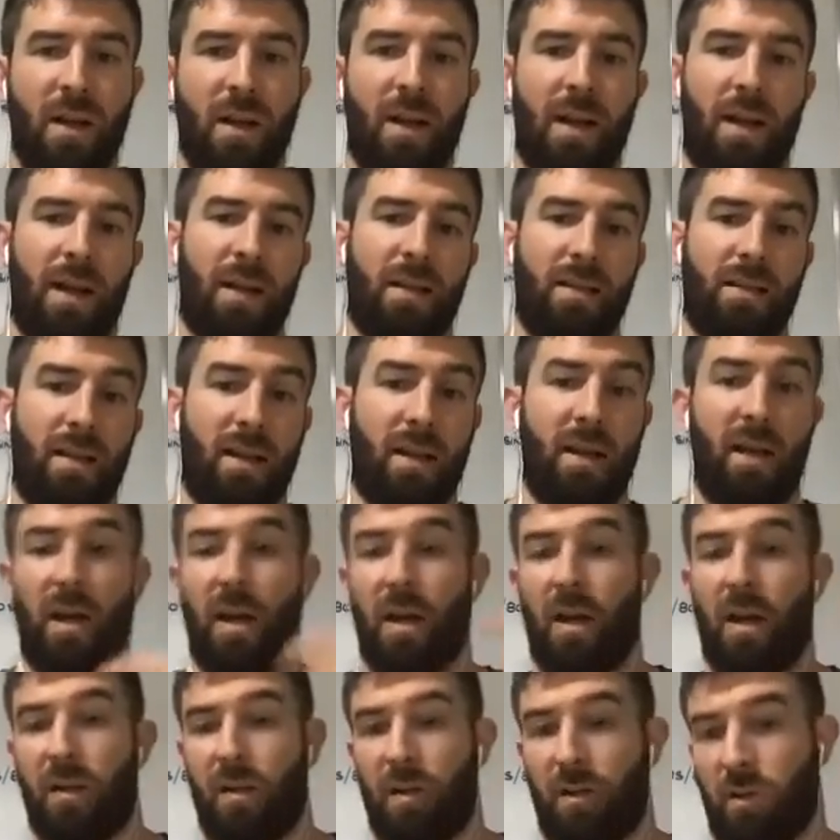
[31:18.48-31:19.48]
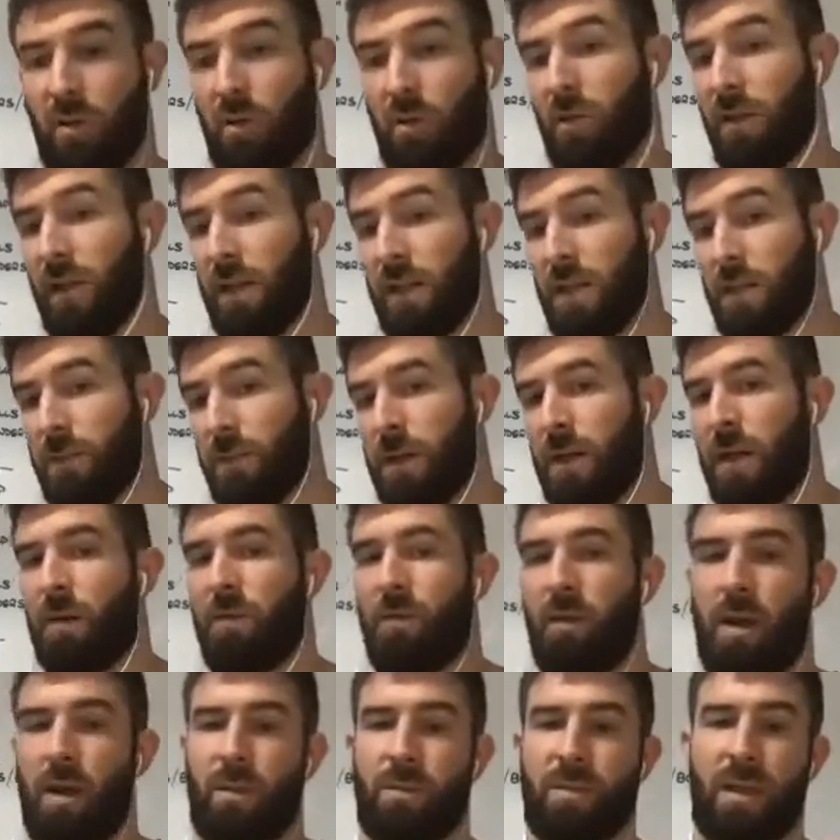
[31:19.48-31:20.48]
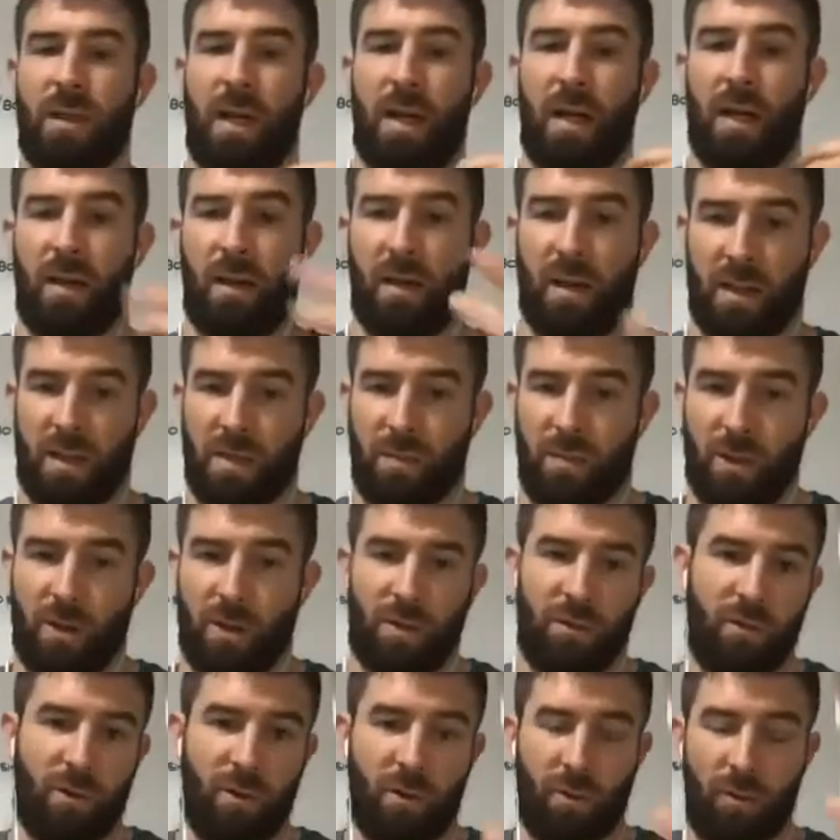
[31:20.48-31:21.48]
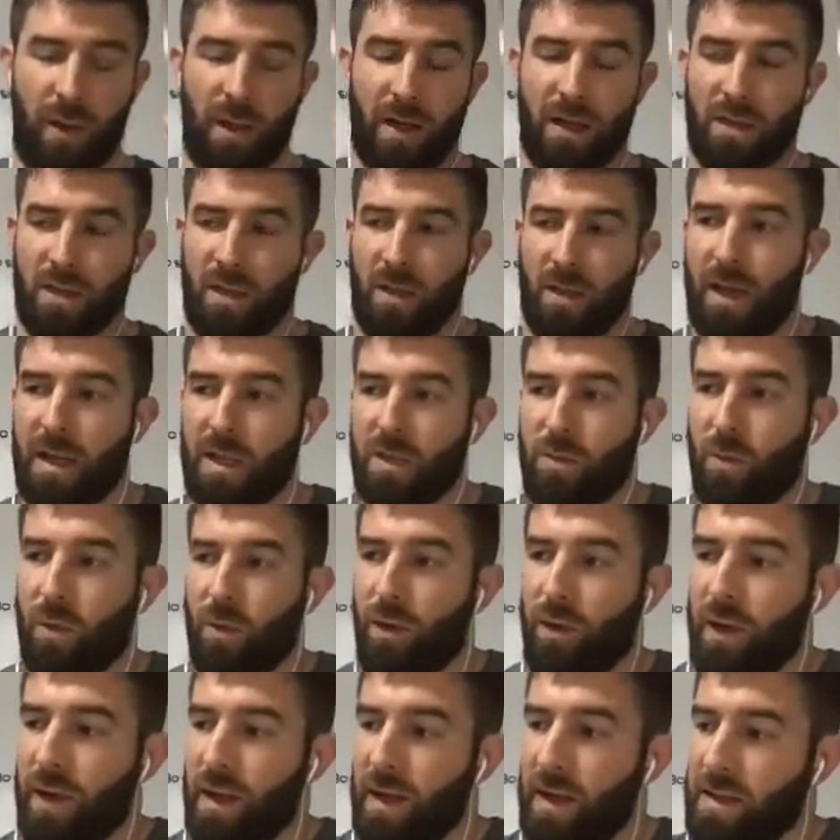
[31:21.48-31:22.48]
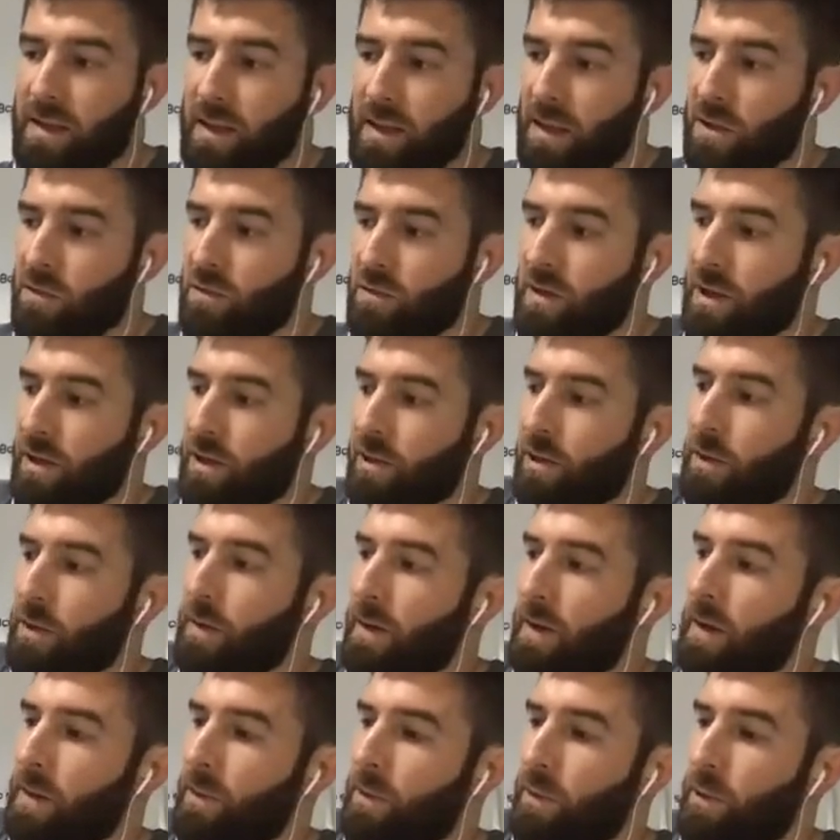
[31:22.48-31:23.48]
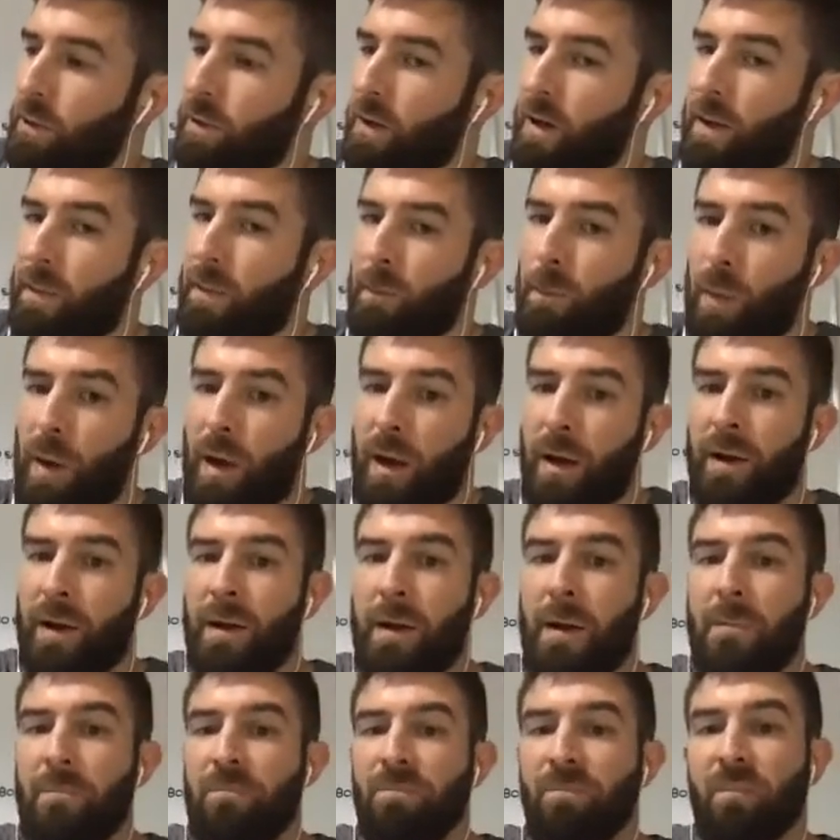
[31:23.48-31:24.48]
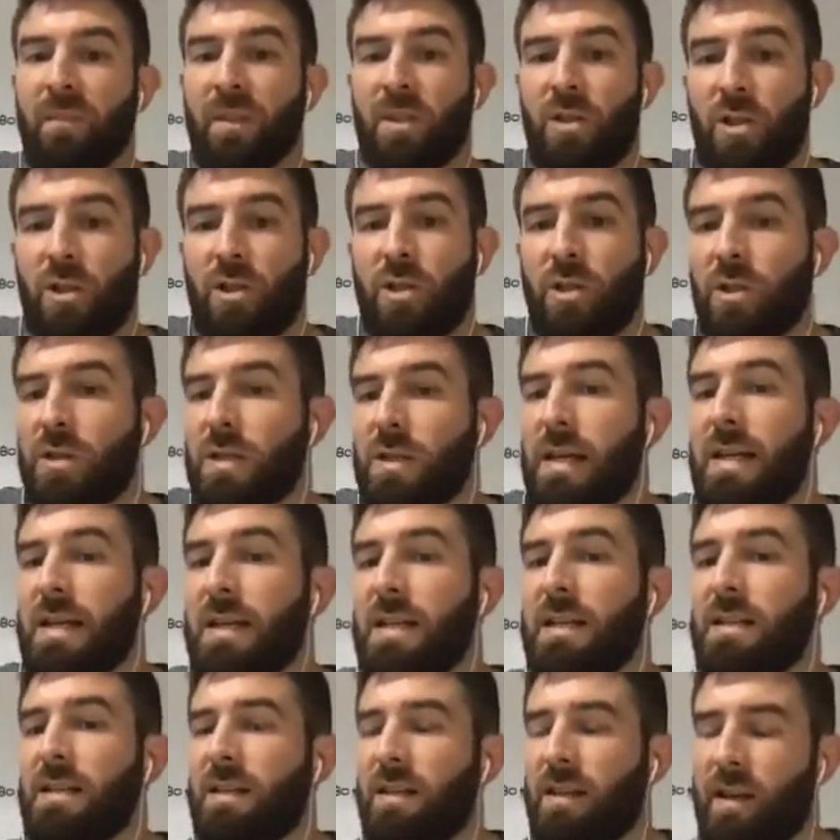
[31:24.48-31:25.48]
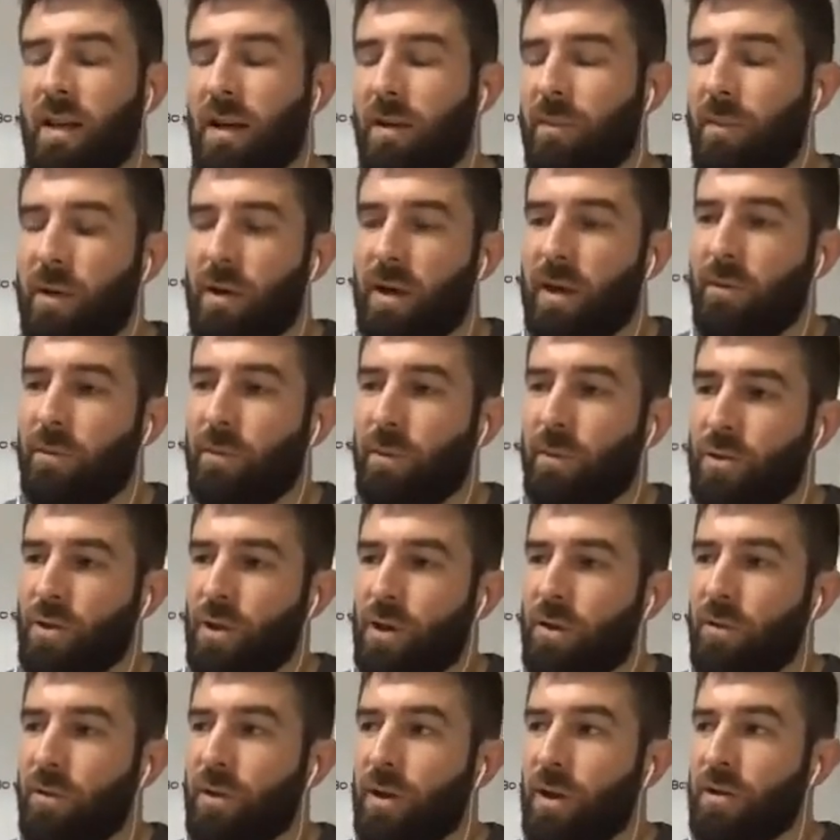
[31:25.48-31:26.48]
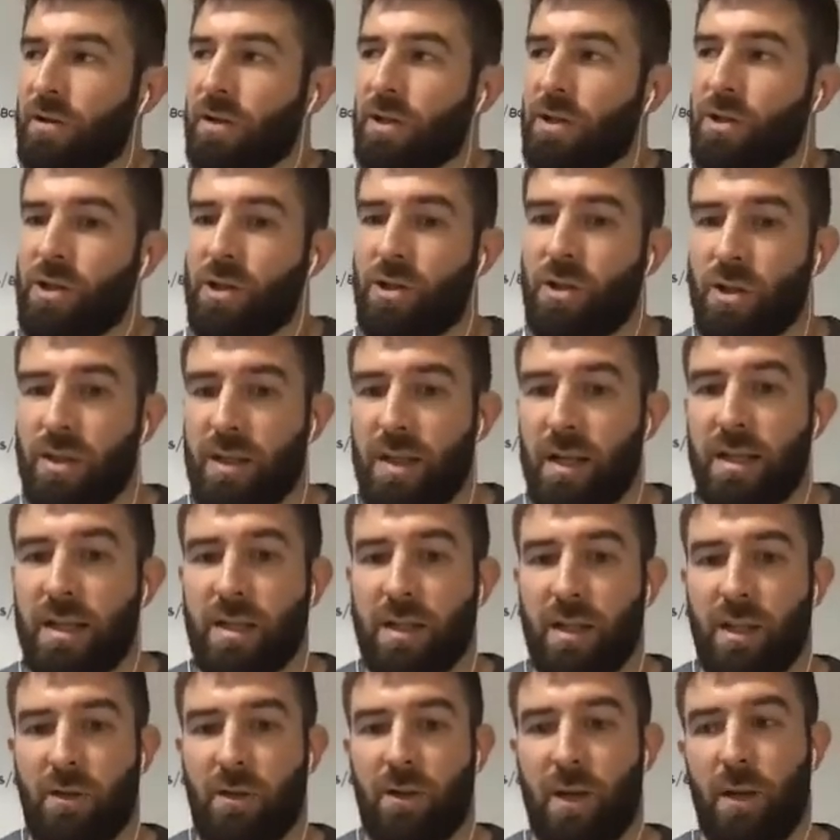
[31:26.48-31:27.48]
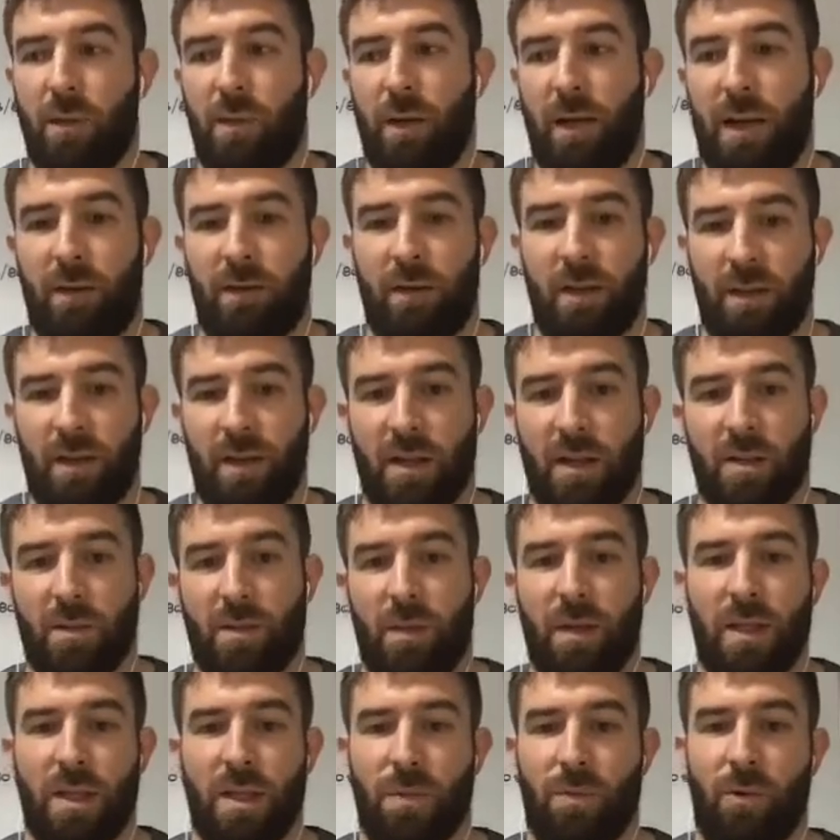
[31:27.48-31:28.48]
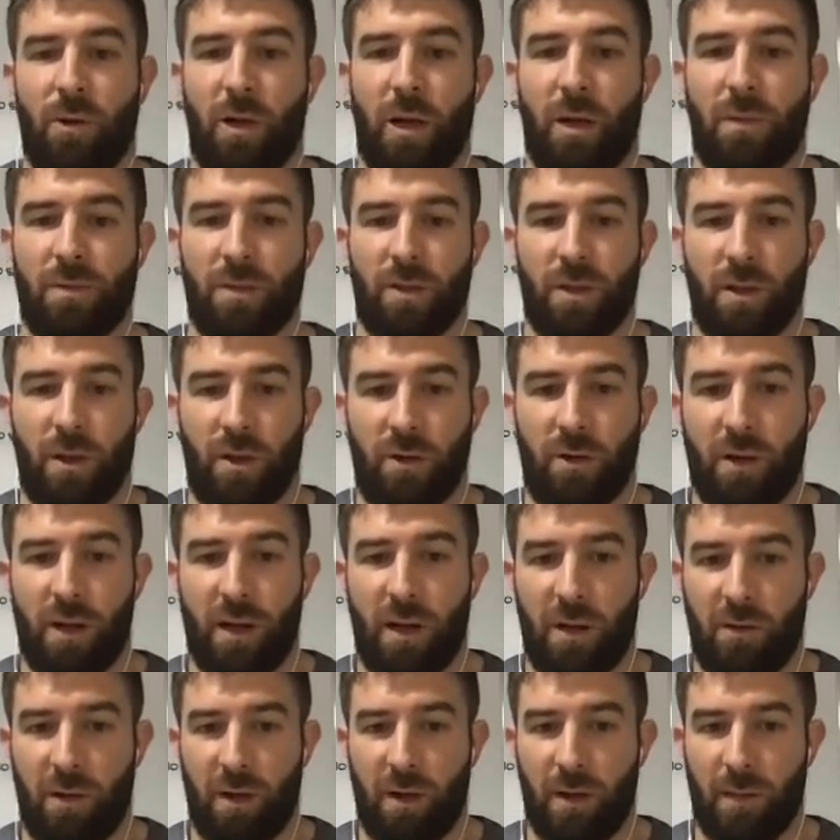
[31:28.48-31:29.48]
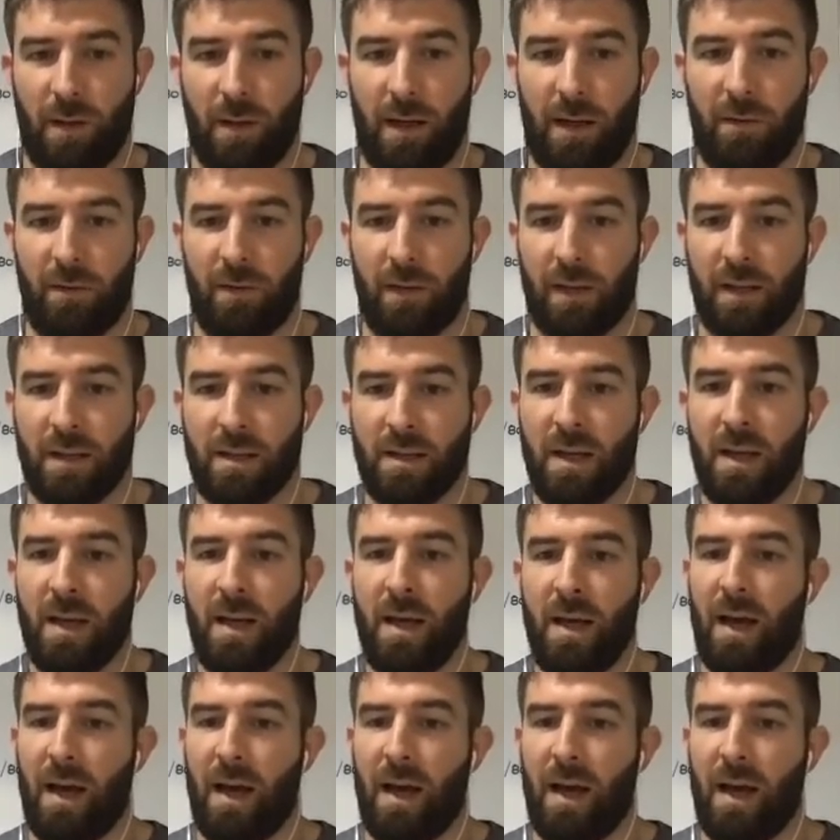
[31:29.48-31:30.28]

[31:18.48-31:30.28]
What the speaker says: It's like, do this many reps at this much of your weight. So that's one thing that sounds really good about the program. But just because I'm sure everyone knows, it's just because he's an incredible athlete doesn't mean his program is going to create incredible athletes.